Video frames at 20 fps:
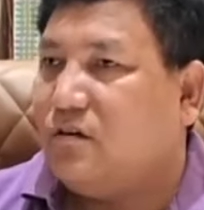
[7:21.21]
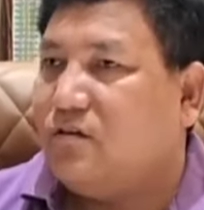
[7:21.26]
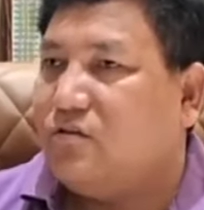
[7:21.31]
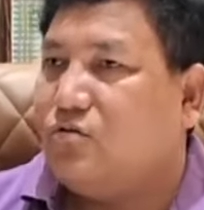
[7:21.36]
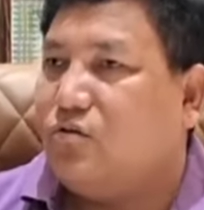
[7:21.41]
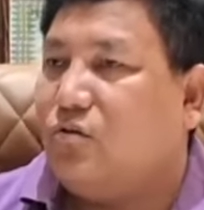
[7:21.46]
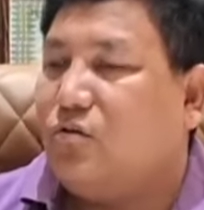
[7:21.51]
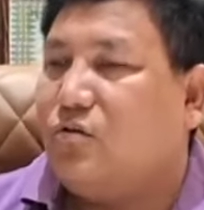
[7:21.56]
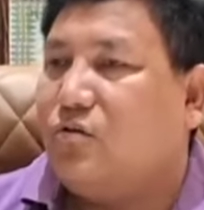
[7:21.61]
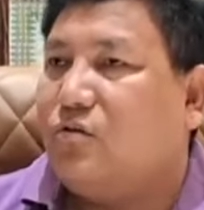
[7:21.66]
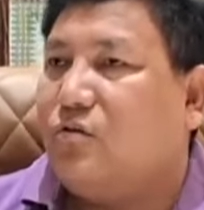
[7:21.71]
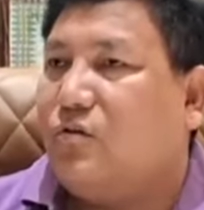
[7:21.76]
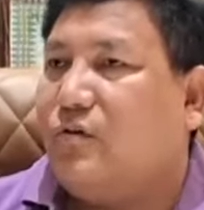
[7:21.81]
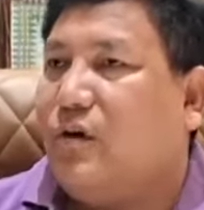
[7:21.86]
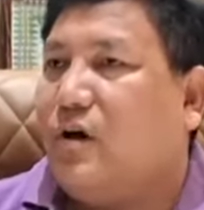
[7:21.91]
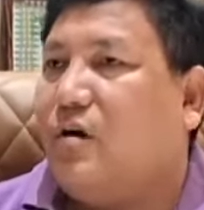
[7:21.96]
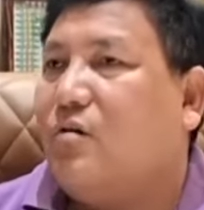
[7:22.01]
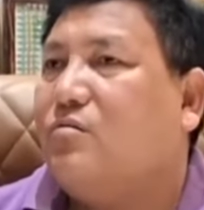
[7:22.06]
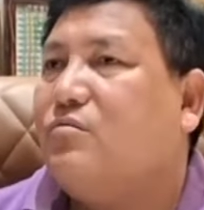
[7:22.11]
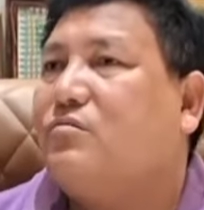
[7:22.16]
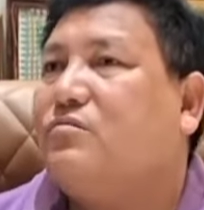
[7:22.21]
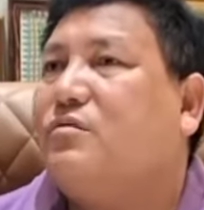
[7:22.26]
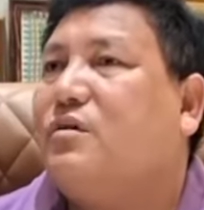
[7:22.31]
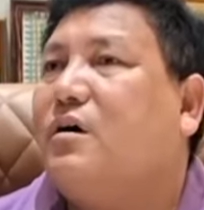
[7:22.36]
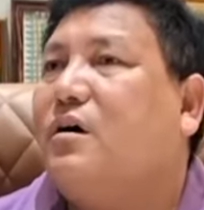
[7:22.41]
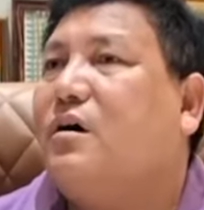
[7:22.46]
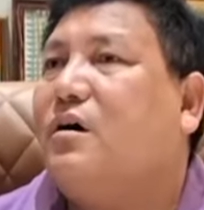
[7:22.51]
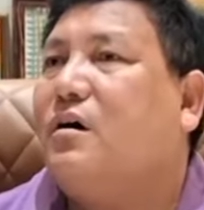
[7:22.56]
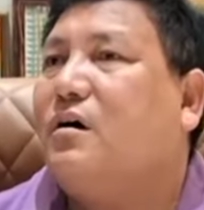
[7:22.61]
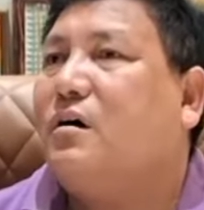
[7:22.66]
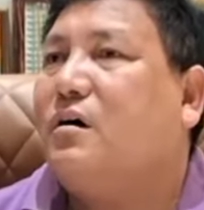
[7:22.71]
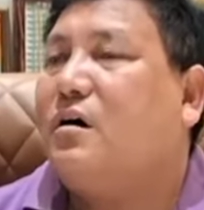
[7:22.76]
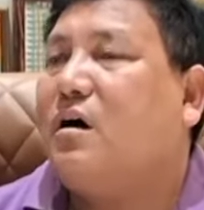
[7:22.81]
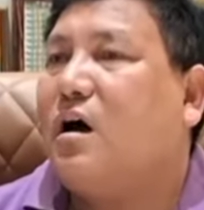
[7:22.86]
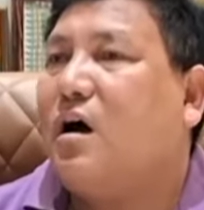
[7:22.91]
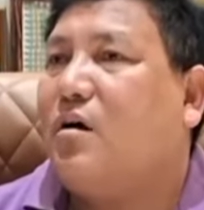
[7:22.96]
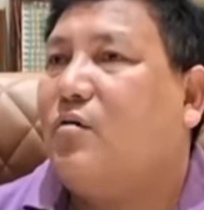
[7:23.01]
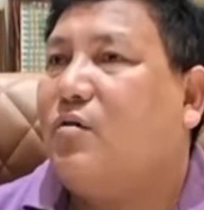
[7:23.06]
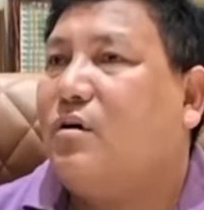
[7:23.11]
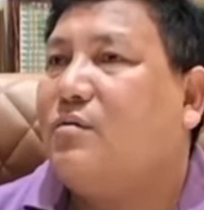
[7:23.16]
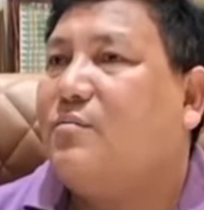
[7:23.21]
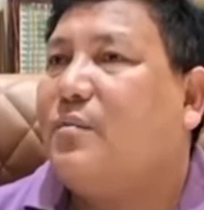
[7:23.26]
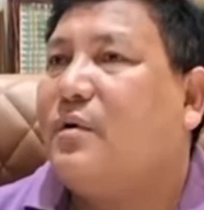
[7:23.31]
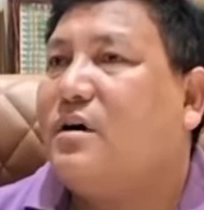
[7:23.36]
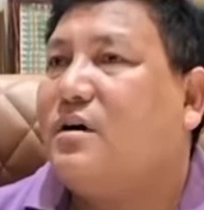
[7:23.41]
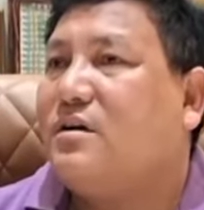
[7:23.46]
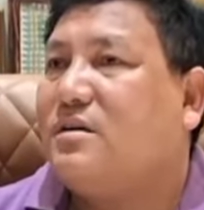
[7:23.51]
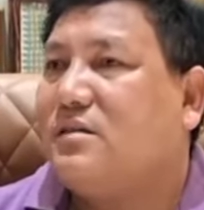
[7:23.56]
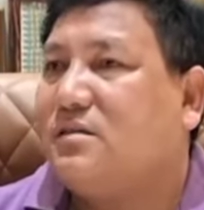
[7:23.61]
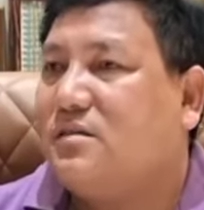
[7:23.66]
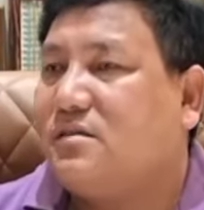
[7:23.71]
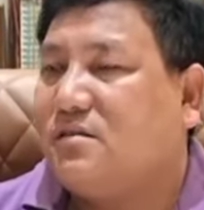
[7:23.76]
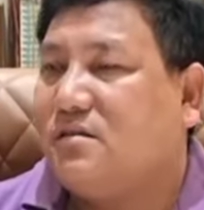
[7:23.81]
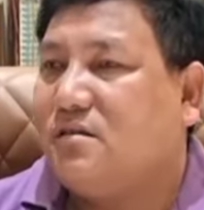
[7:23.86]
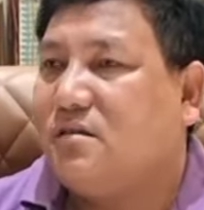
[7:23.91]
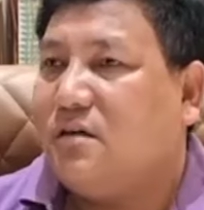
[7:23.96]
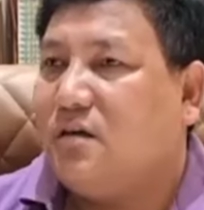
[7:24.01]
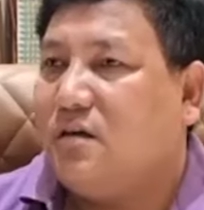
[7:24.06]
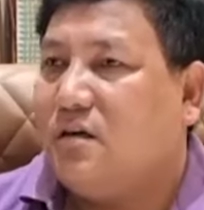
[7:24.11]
So now our parties,